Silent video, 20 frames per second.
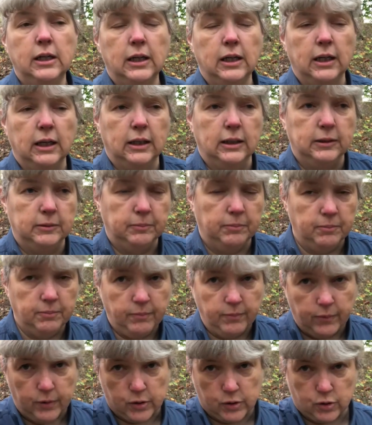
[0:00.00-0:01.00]

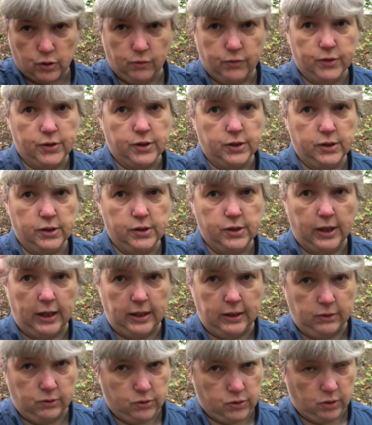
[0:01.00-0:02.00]
the surface of the
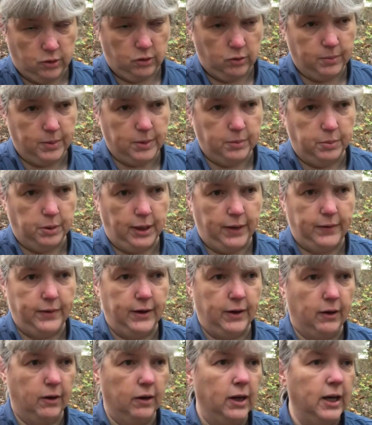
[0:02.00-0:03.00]
skin. There's a little bit of blood
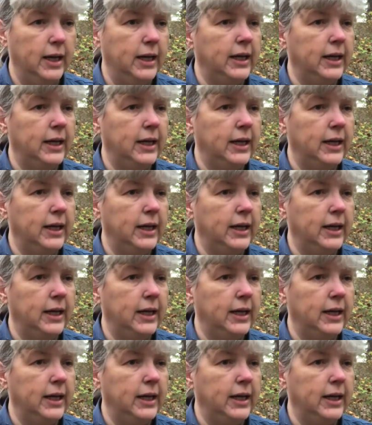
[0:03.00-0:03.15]
there.